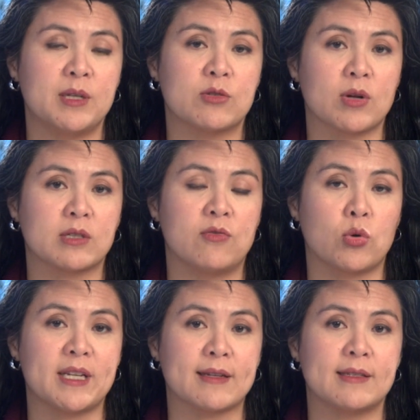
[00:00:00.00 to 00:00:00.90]
Please watch The
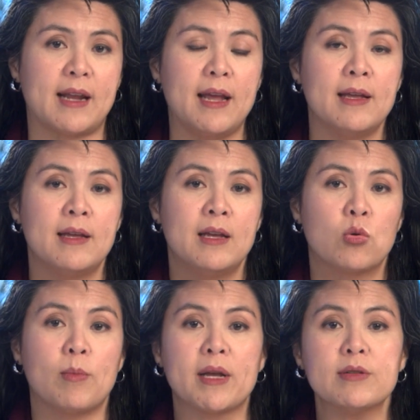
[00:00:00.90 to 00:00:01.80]
Vortex today,
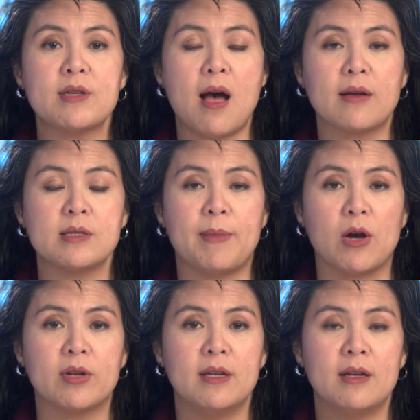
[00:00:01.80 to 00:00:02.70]
where Michael talks
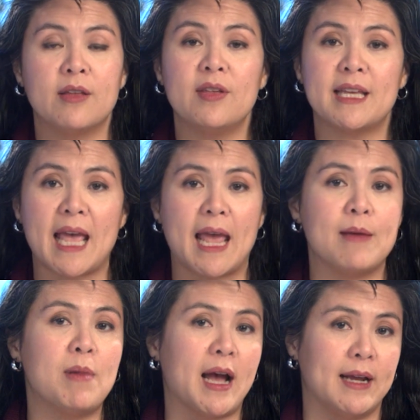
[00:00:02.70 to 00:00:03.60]
about the
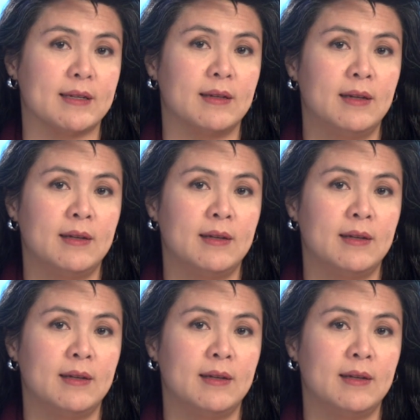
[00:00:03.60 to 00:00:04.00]
gay mind.